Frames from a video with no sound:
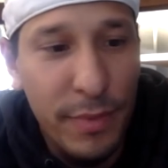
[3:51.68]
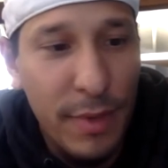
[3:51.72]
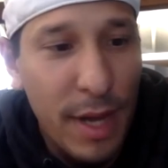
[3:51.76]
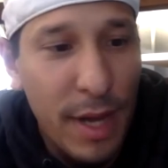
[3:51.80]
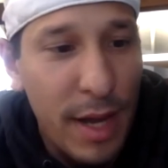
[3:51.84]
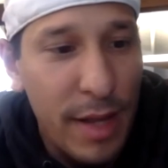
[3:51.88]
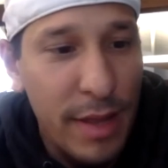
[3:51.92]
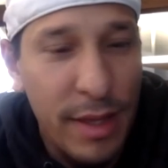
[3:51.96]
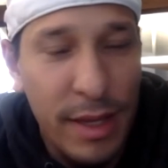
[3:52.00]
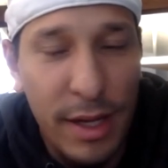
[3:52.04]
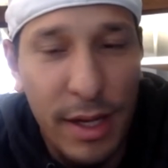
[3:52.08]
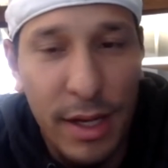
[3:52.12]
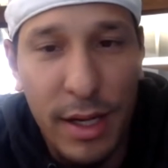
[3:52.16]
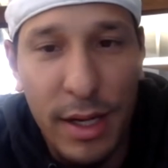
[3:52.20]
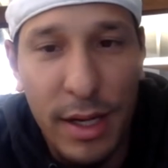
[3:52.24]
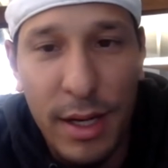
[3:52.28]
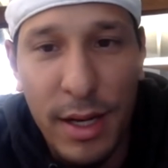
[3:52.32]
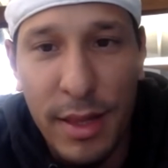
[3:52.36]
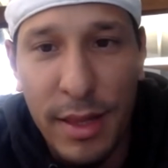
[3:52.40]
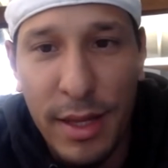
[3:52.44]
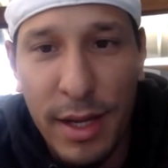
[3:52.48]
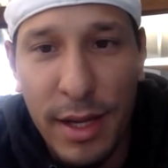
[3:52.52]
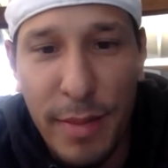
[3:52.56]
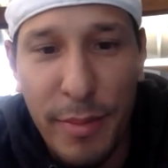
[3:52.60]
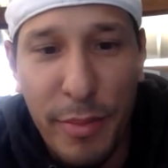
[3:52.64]
think
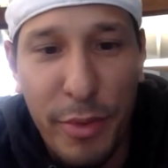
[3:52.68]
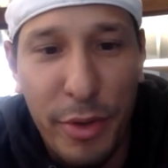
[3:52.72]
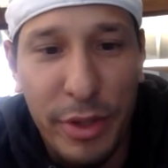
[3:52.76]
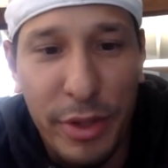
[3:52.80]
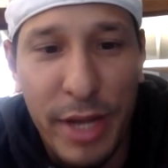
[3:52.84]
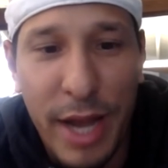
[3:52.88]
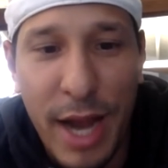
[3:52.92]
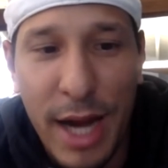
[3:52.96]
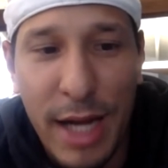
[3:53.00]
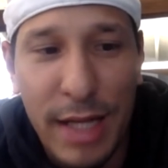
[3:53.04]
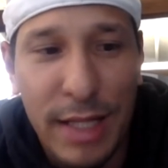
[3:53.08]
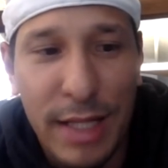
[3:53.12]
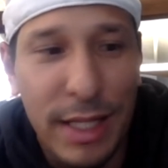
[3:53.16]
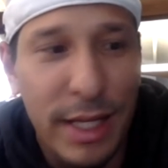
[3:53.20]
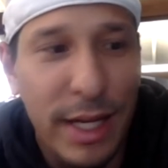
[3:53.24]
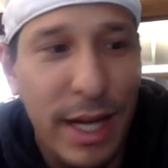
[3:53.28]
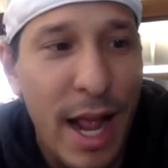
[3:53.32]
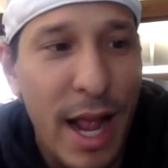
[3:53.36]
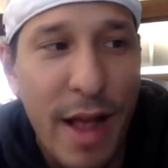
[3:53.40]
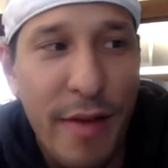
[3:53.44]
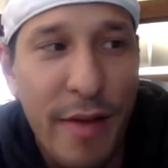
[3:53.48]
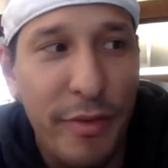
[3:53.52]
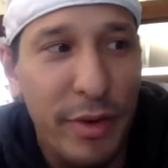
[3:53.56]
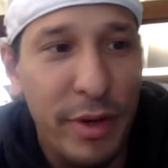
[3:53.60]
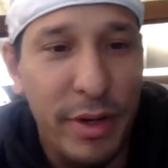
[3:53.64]
I bought the hat because I didn't
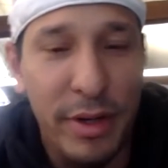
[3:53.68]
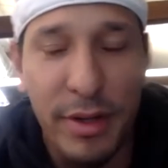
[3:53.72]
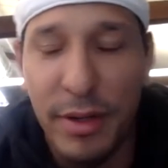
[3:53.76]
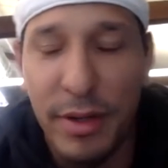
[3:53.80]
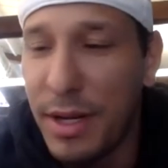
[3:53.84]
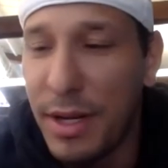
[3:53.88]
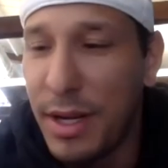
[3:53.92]
have one.